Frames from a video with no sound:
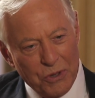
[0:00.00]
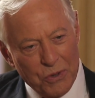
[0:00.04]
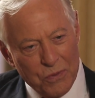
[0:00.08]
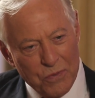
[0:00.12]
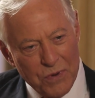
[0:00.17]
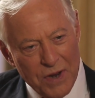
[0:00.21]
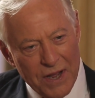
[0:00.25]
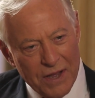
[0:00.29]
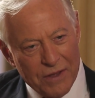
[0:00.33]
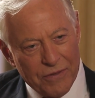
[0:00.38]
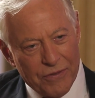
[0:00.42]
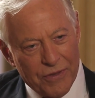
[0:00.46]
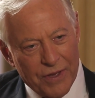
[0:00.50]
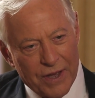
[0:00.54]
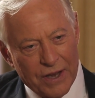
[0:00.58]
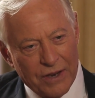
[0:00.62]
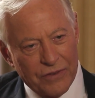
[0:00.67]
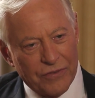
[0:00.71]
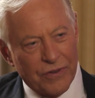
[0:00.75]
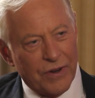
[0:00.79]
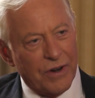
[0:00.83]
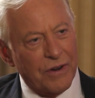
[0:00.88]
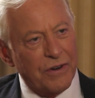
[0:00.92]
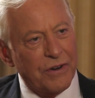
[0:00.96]
unique
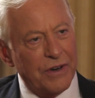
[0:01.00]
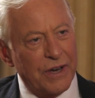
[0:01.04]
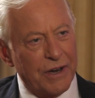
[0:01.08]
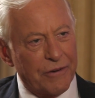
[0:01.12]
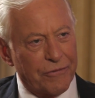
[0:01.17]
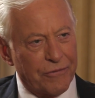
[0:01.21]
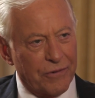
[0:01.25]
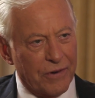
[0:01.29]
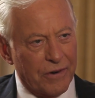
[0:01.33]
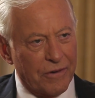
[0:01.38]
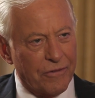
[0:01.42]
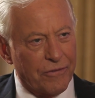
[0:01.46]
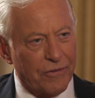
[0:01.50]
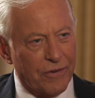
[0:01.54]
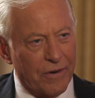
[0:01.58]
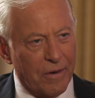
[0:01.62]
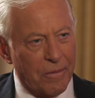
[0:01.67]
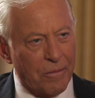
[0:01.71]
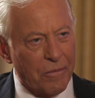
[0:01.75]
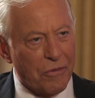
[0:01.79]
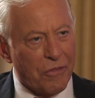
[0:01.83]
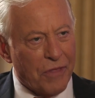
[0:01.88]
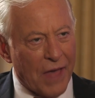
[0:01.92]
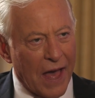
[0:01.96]
things that are different
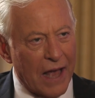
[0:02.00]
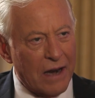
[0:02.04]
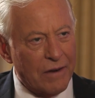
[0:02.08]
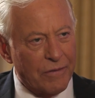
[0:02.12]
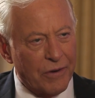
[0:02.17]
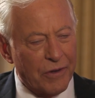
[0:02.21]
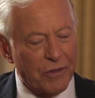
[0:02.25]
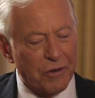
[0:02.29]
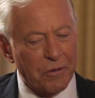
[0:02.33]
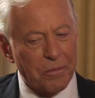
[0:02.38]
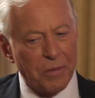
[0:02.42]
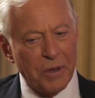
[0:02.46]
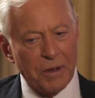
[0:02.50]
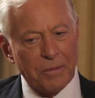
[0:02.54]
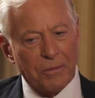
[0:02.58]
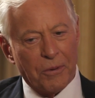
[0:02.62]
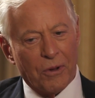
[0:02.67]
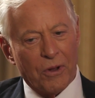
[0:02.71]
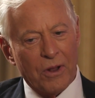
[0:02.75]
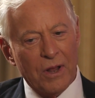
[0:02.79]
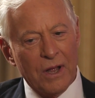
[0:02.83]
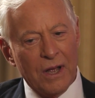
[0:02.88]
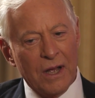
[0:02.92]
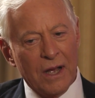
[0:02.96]
from that of other
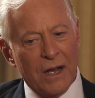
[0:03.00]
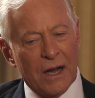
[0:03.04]
people.